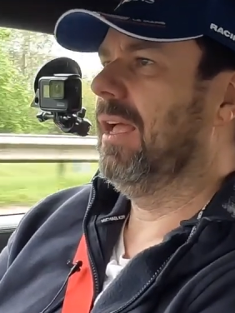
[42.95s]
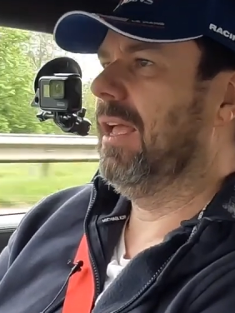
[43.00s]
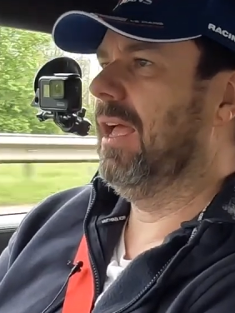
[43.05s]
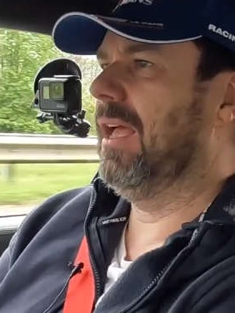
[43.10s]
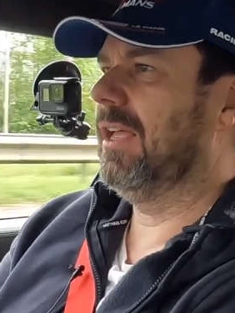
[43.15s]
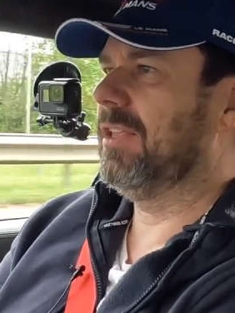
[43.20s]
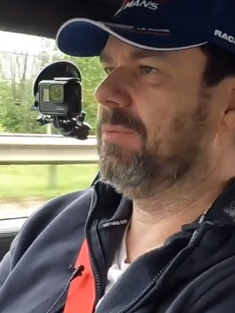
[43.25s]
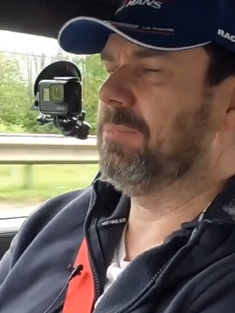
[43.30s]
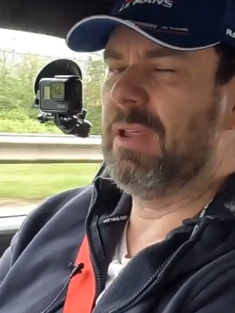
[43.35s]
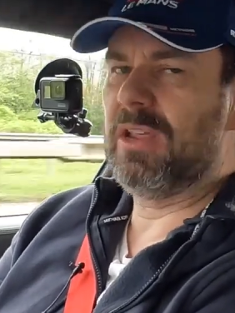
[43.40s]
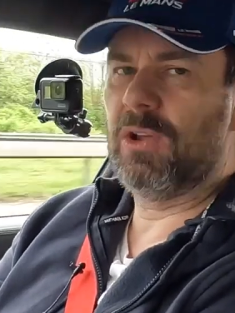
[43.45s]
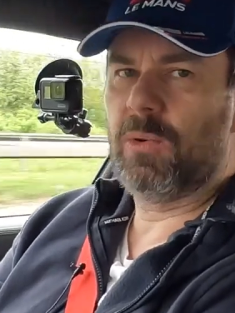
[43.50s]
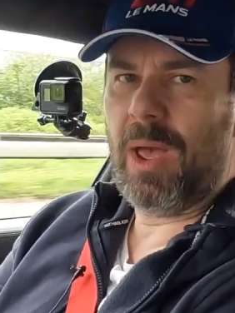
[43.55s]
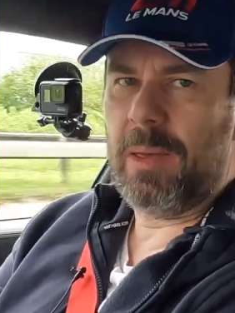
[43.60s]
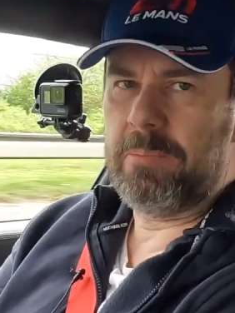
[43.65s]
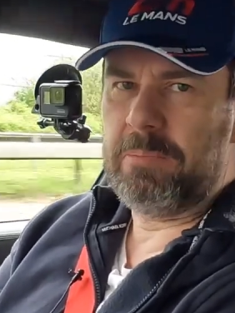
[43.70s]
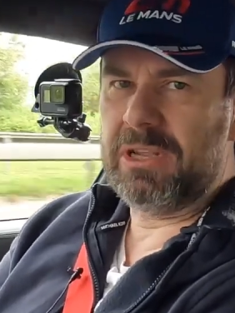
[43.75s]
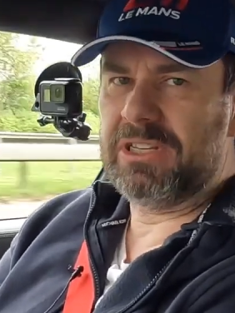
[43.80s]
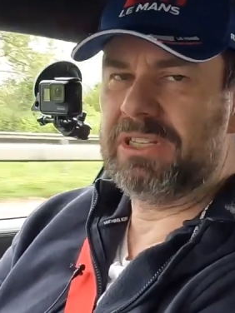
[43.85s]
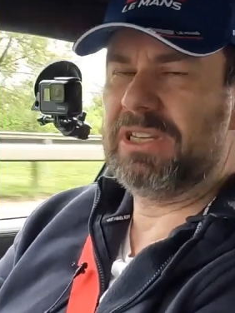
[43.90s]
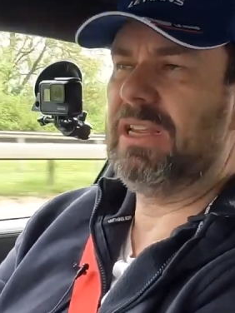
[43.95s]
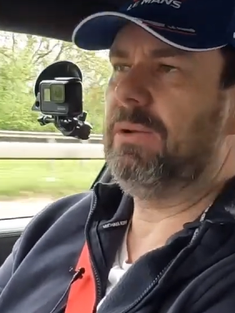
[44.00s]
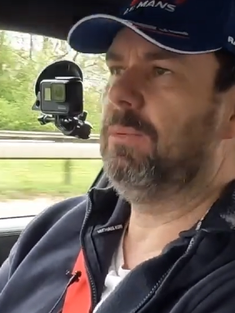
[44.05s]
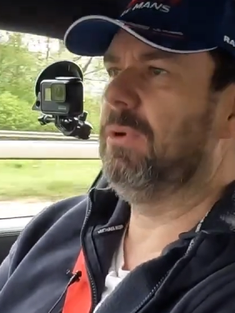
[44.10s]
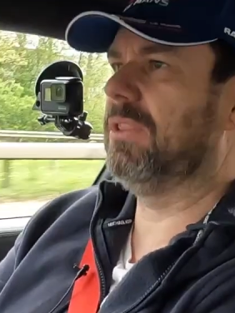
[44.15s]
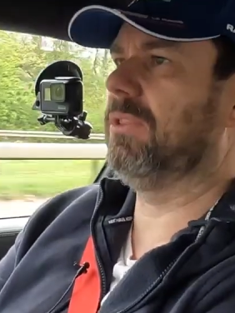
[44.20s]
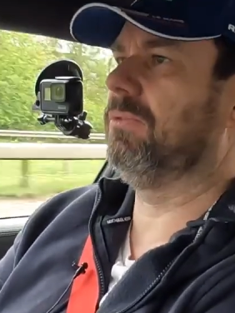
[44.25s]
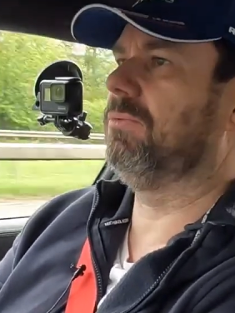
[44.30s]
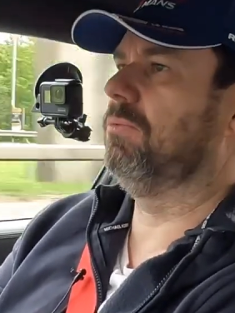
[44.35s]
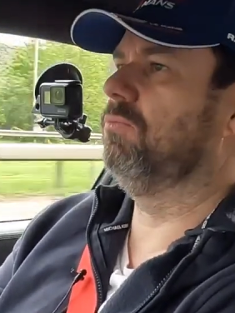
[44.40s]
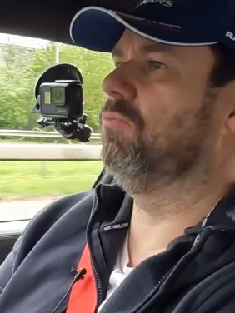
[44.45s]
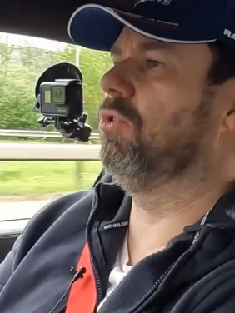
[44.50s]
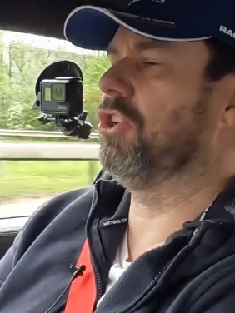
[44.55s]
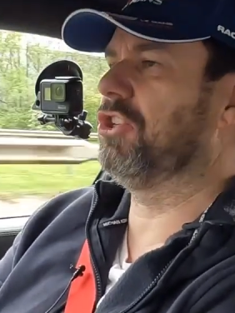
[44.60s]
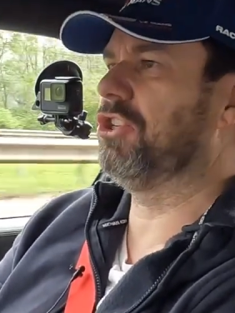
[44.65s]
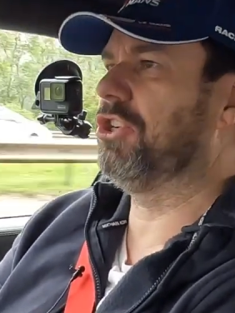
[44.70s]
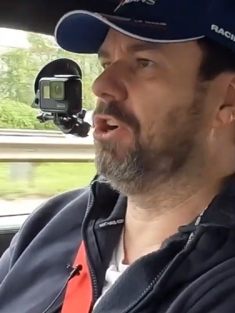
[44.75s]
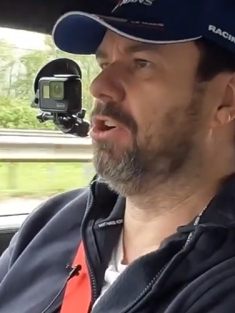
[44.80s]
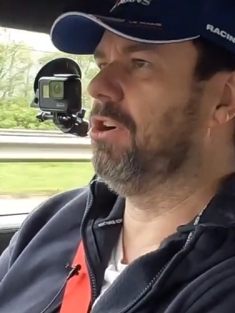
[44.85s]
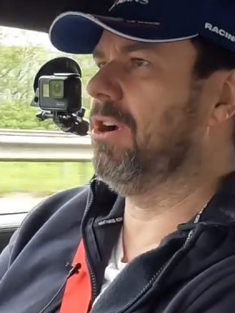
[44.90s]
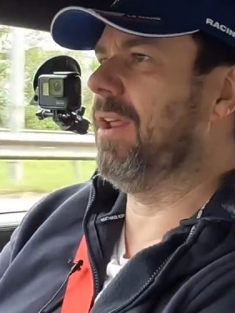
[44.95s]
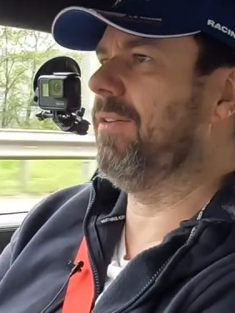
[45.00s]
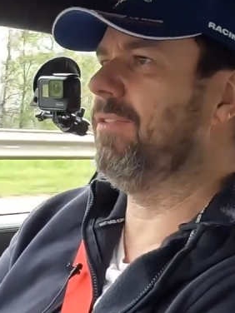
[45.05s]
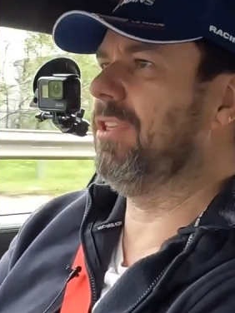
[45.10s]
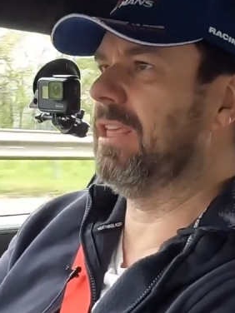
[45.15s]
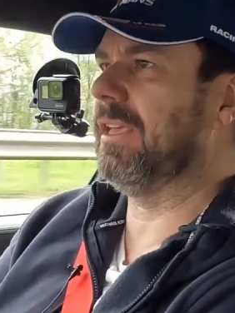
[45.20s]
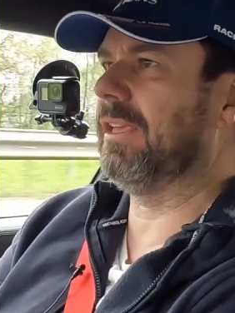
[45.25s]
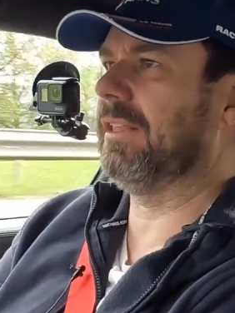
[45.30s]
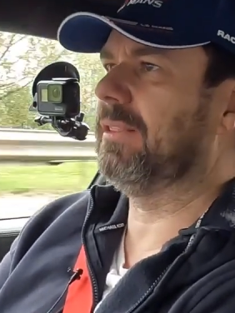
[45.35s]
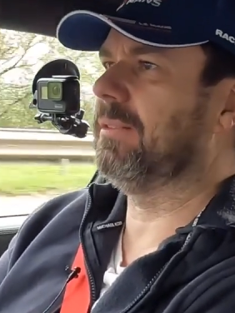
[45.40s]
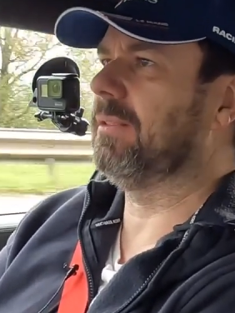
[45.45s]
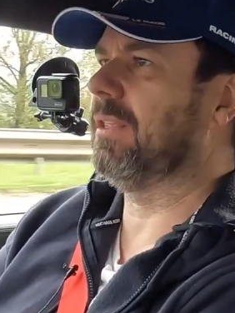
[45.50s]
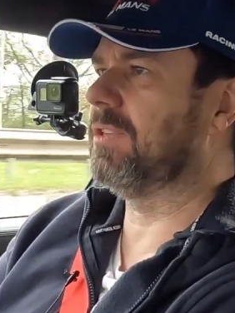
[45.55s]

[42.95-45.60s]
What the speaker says: it's been quite busy with Russia and everything.